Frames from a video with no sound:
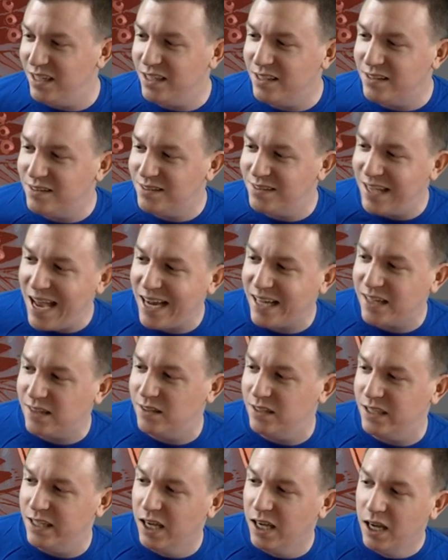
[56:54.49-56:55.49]

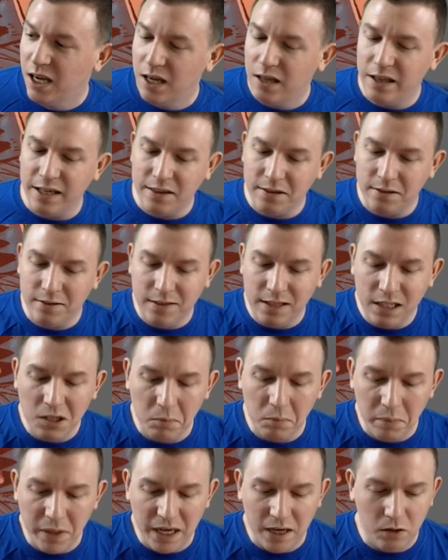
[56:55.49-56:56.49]
Exactly. Like, think
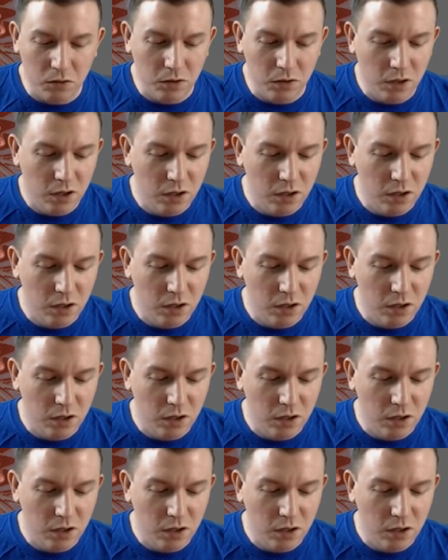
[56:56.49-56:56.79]
about